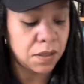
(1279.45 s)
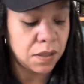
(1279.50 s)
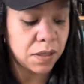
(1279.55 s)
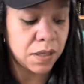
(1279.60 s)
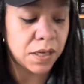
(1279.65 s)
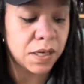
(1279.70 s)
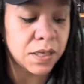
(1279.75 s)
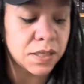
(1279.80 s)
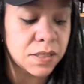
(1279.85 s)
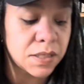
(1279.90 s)

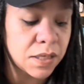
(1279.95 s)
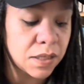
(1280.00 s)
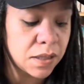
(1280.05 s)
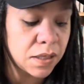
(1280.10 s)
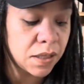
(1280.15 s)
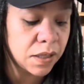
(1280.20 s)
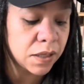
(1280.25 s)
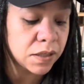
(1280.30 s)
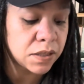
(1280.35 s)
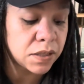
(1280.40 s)
like I said,
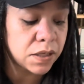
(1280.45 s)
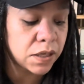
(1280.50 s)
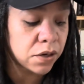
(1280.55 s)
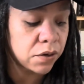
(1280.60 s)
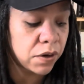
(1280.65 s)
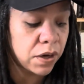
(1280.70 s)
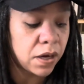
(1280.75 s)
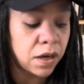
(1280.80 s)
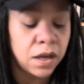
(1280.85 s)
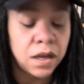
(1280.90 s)
they like to
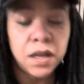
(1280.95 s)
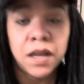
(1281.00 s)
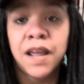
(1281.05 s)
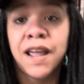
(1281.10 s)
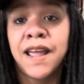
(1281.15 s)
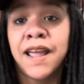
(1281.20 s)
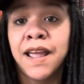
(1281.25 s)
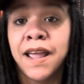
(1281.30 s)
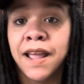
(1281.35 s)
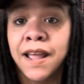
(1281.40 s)
decorate.
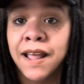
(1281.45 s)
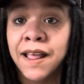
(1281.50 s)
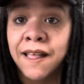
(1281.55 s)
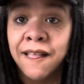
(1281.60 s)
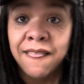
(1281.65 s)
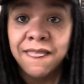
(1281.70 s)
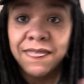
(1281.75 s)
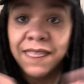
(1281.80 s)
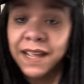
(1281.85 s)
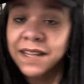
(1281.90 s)

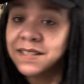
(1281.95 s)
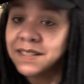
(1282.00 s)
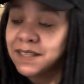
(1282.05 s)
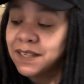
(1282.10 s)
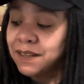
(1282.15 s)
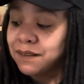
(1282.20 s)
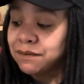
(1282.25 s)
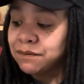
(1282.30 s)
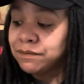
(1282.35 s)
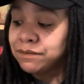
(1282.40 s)
That's
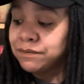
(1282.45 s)
it.